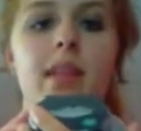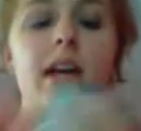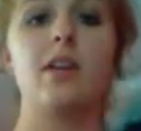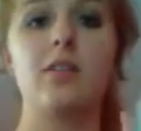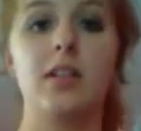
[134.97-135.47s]

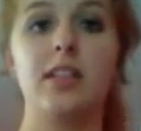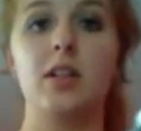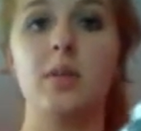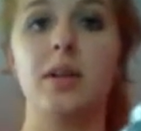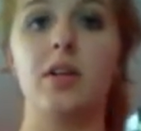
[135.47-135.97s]
I don't really
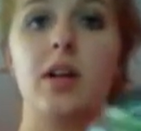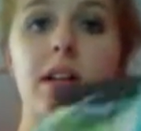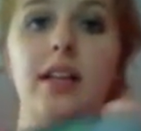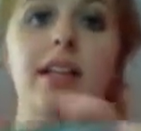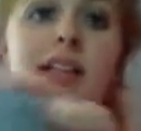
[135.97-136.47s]
know what you
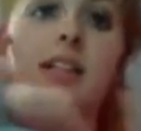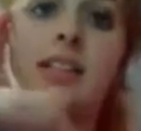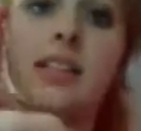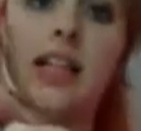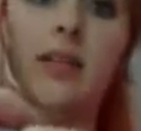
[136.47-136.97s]
call it.
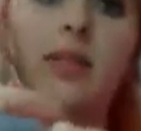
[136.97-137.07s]
This is like